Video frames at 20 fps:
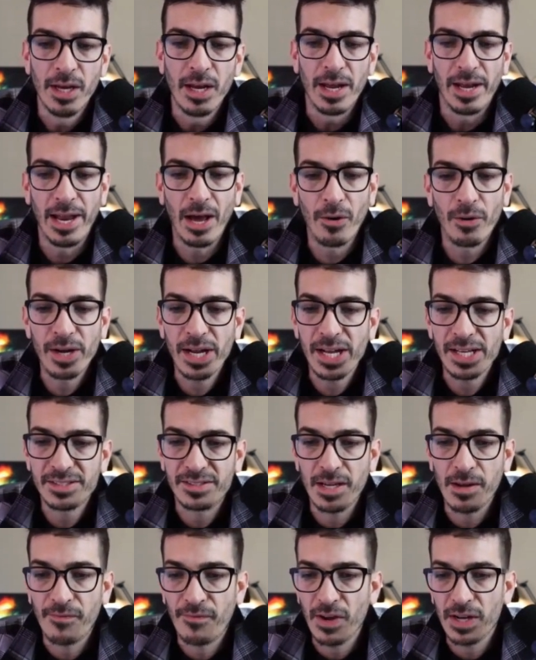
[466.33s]
Nowadays,
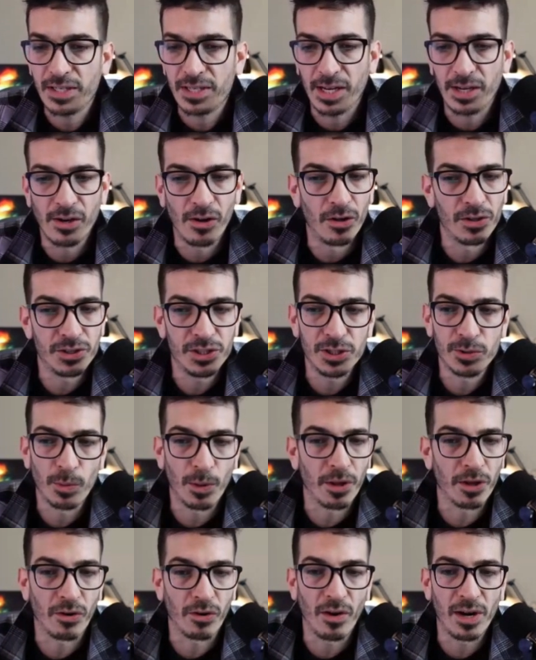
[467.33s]
deepfake technology is one of
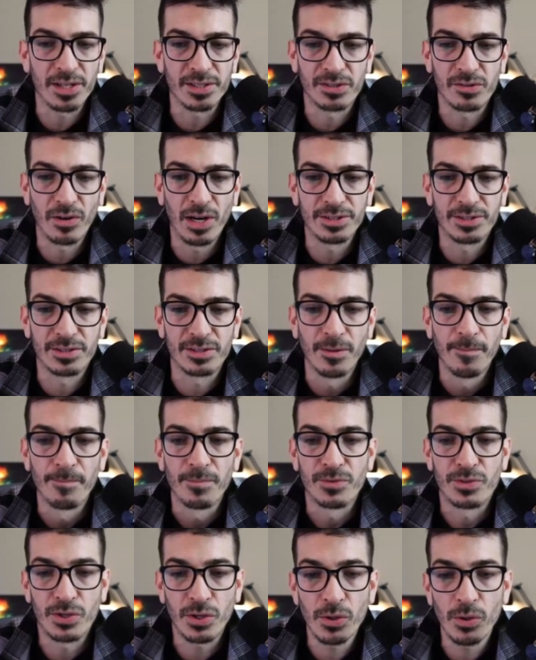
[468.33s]
the greatest threats
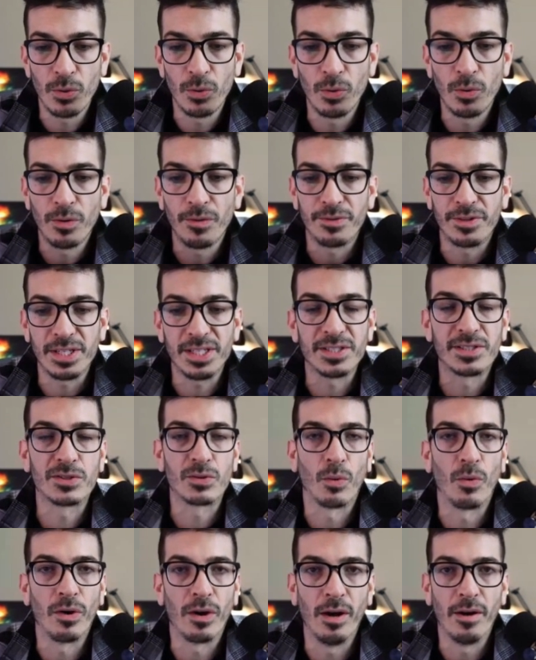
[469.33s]
to these
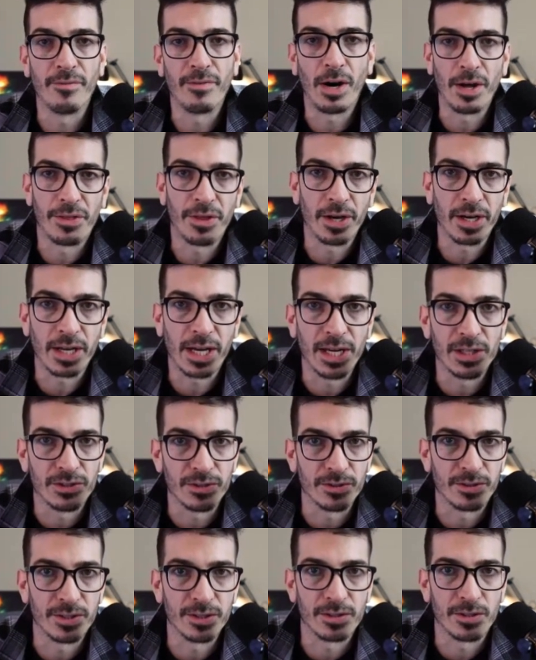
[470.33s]
sort of authentication
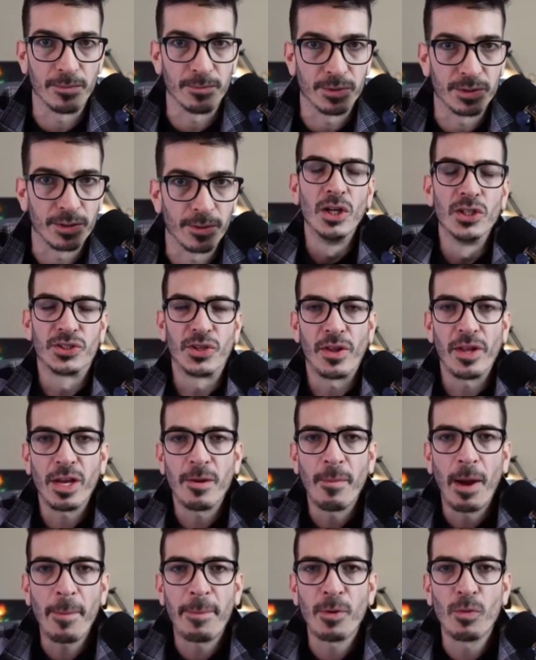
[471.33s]
systems. So then you
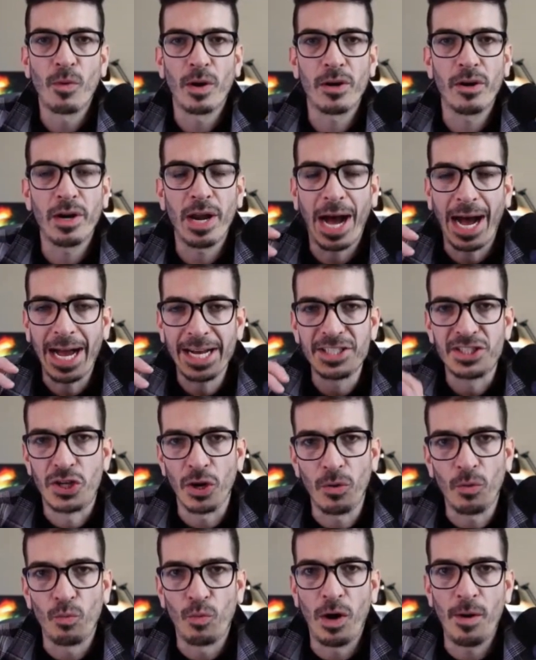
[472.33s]
might be wondering, I
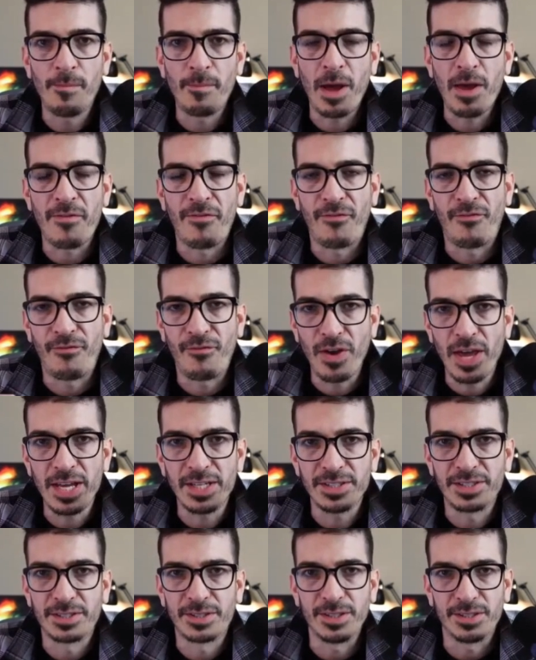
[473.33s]
don't want my
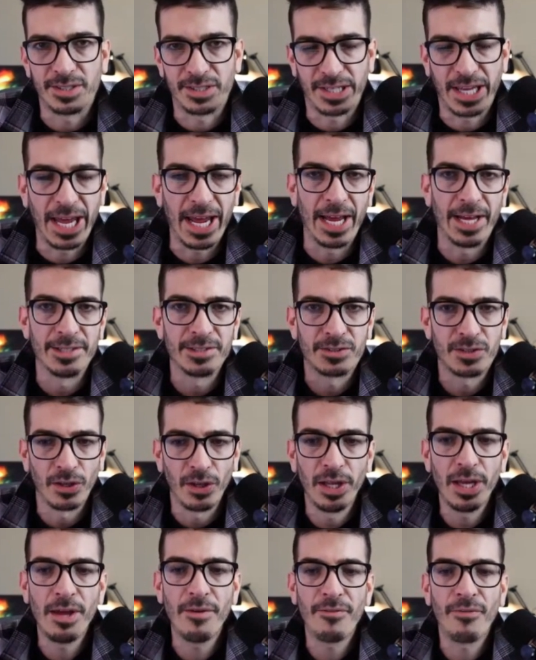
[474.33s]
face scan to
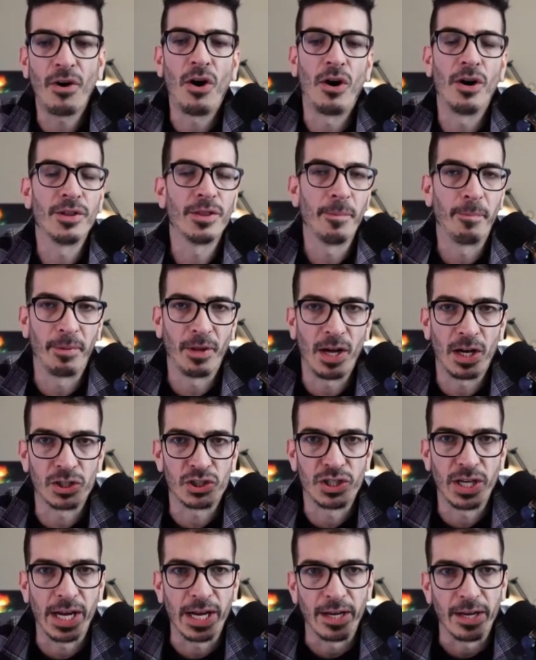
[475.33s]
live on the
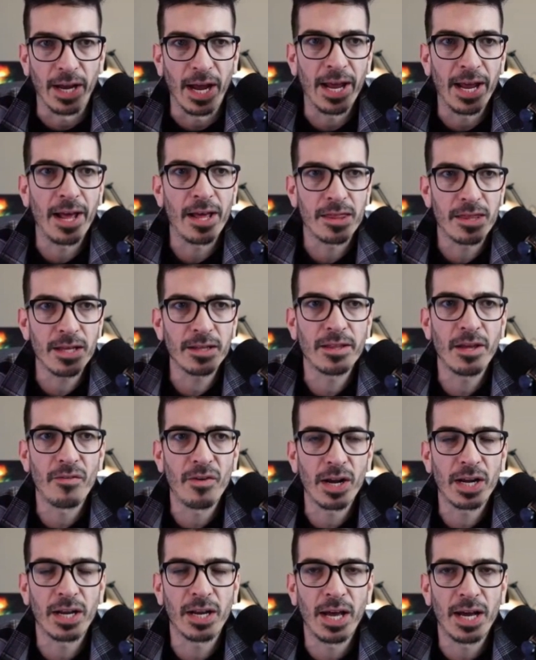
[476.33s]
blockchain. And I think they
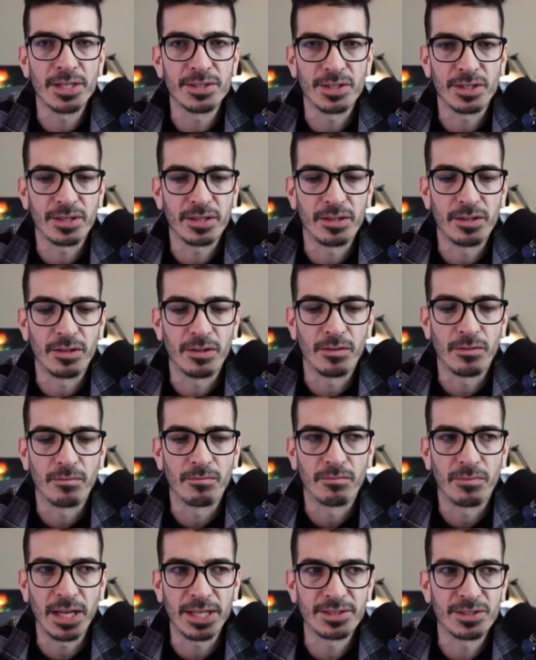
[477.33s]
recognize that
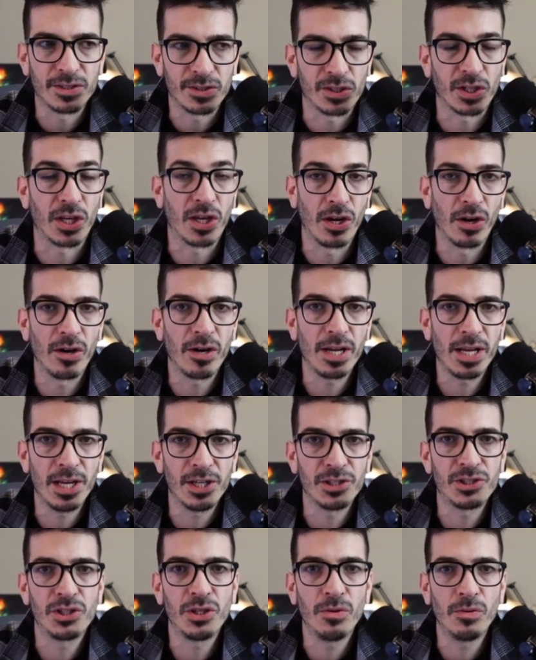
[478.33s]
that's a security
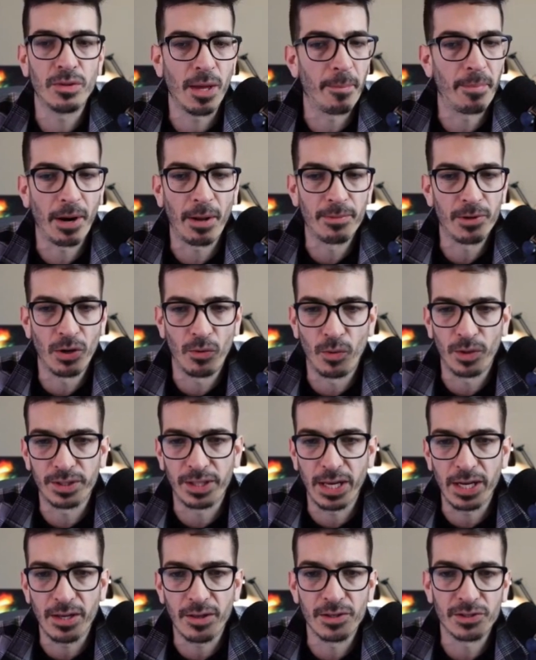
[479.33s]
issue and they probably don't want
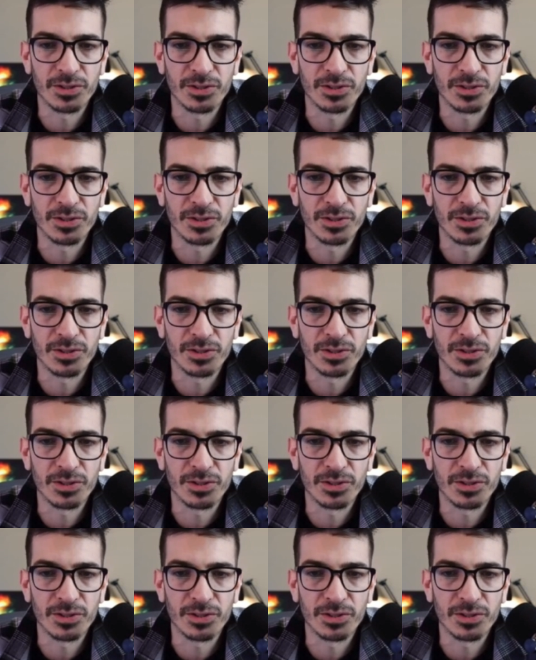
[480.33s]
that either.